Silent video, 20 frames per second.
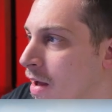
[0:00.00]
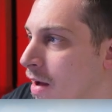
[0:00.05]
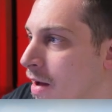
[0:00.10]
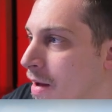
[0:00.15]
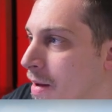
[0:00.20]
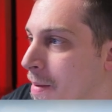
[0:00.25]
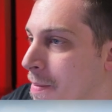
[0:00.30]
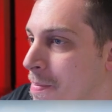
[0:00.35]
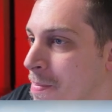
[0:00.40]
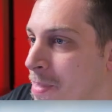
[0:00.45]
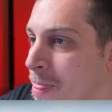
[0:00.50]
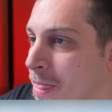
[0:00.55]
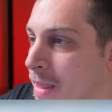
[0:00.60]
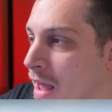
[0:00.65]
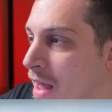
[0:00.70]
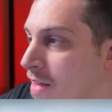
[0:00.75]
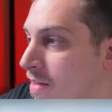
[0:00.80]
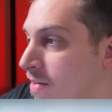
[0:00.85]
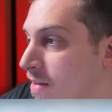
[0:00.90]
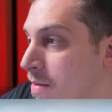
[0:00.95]
um,
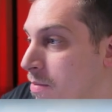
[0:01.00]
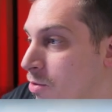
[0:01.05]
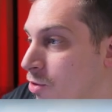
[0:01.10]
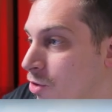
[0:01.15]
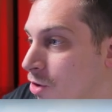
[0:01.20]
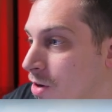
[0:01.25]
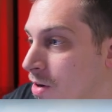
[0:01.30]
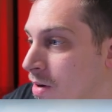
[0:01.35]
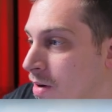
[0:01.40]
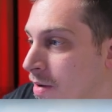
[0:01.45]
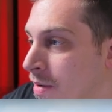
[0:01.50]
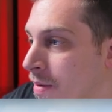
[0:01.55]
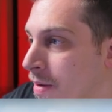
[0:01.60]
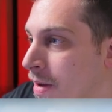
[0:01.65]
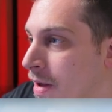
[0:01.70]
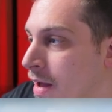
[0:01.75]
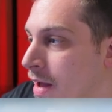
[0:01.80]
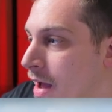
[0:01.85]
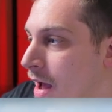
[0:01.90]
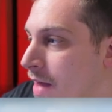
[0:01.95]
and same shirt.
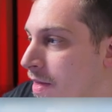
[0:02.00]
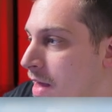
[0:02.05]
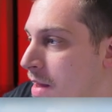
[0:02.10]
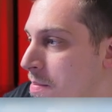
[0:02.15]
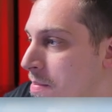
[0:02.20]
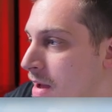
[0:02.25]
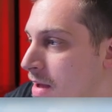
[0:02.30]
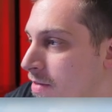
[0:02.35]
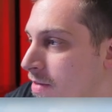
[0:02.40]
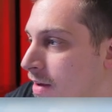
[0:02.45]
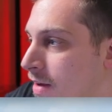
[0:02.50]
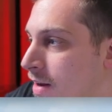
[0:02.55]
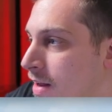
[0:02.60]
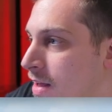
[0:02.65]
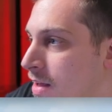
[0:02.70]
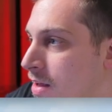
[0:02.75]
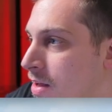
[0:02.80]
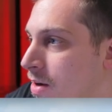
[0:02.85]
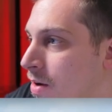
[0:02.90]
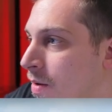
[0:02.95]
And then
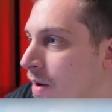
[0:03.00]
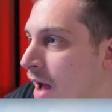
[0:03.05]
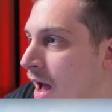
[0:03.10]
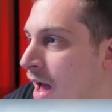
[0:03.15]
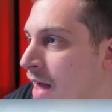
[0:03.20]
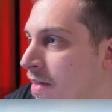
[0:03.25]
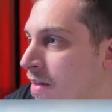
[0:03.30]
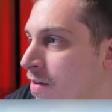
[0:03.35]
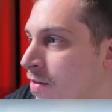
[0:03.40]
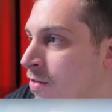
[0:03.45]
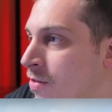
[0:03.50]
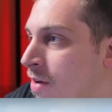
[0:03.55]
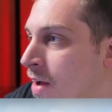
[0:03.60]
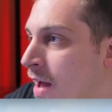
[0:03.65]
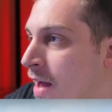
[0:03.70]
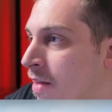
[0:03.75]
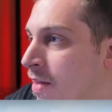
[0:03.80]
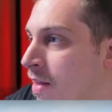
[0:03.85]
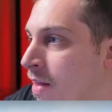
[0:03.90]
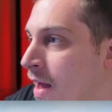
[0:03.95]
basically, you know, add this
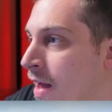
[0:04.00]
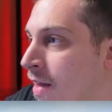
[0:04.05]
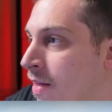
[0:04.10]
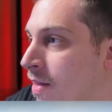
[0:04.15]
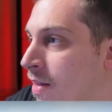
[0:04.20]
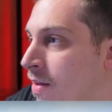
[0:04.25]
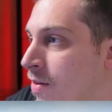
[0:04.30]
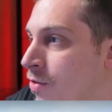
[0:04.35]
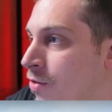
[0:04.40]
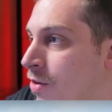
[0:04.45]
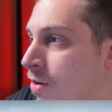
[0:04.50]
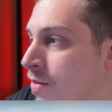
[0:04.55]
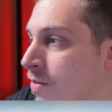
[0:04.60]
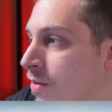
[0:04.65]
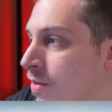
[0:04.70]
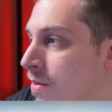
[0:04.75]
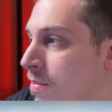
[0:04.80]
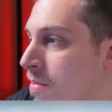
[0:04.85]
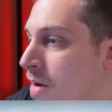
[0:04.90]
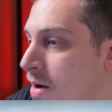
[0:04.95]
add add the shirt
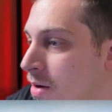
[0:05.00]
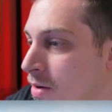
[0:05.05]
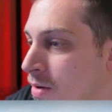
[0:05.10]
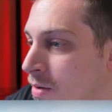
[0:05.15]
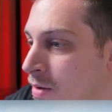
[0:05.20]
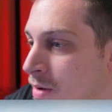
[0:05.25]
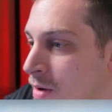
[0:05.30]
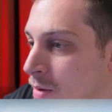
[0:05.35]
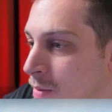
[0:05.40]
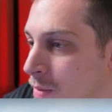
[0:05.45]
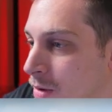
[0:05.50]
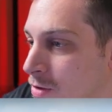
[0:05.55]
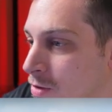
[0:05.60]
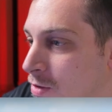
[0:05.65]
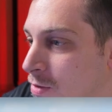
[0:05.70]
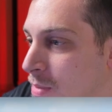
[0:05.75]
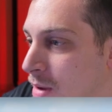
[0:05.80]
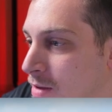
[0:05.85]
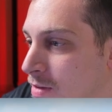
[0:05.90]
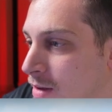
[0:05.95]
to the model, which
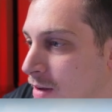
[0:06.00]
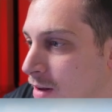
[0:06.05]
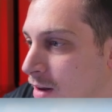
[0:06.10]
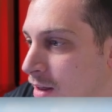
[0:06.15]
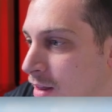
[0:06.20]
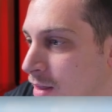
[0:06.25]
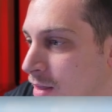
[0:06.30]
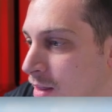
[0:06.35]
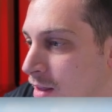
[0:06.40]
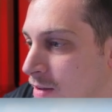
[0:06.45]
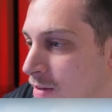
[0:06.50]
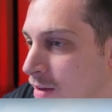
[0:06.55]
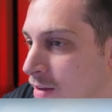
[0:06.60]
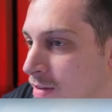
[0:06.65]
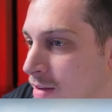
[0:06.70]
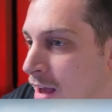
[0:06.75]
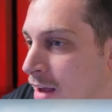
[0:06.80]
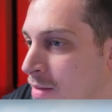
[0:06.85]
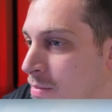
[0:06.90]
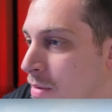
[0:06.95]
is basically this
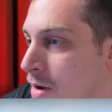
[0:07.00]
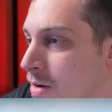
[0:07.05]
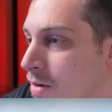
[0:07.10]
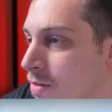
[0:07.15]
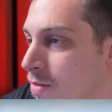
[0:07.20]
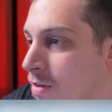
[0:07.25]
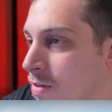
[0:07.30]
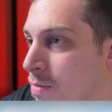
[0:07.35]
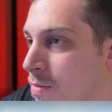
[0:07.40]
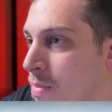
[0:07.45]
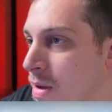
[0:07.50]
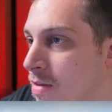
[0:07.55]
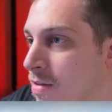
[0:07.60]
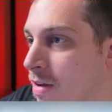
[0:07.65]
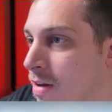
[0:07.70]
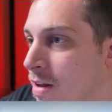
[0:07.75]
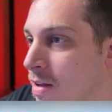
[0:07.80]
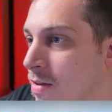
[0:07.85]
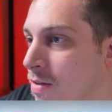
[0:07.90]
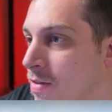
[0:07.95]
exact model. So it's
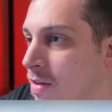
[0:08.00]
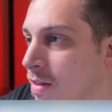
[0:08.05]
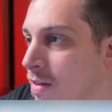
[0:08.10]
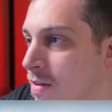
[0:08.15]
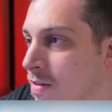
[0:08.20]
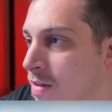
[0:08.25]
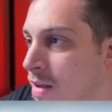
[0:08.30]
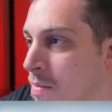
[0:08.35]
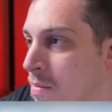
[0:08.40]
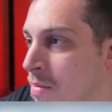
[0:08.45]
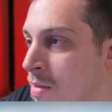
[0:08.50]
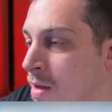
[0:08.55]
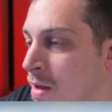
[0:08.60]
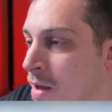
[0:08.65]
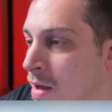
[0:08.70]
basically using the same